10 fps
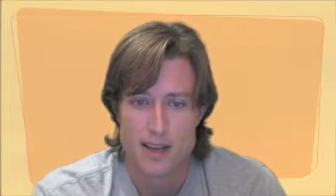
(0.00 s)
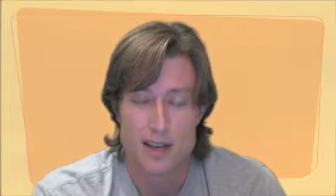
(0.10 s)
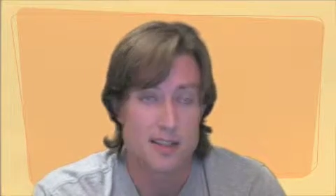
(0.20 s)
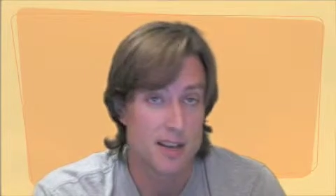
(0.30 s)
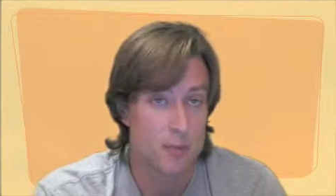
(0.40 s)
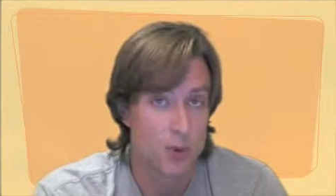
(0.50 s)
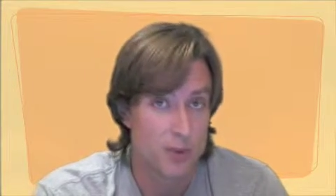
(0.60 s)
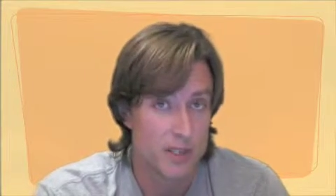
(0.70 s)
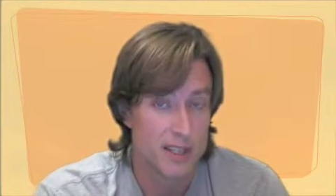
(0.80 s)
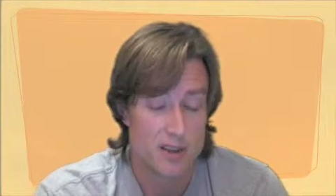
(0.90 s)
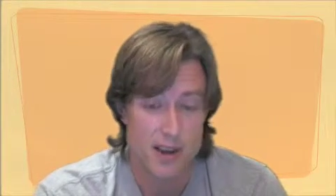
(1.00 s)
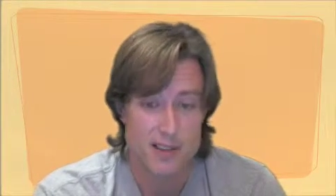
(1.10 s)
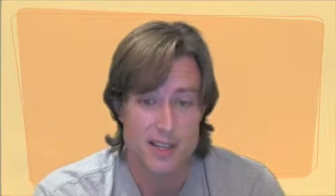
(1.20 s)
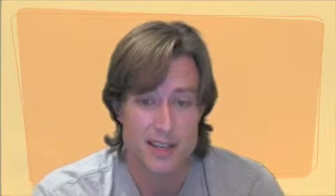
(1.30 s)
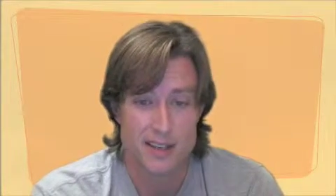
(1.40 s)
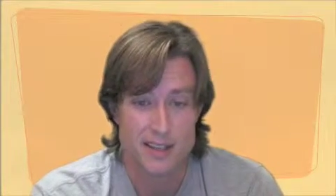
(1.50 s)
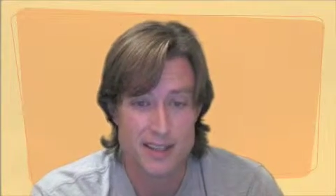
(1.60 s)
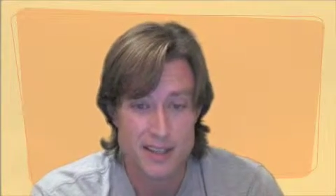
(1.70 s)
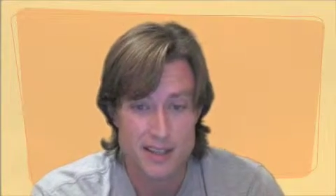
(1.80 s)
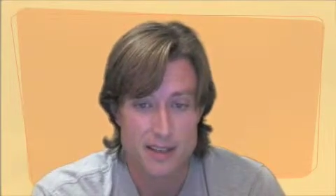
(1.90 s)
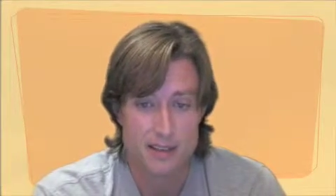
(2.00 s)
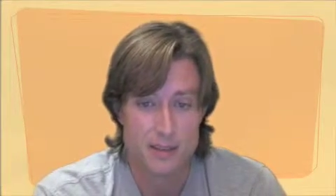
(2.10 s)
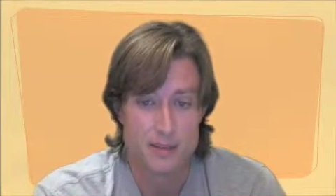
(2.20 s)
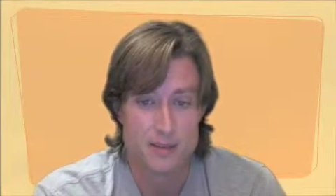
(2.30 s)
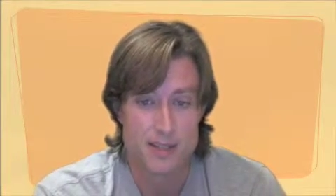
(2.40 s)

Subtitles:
And as I've proven in nauseating detail,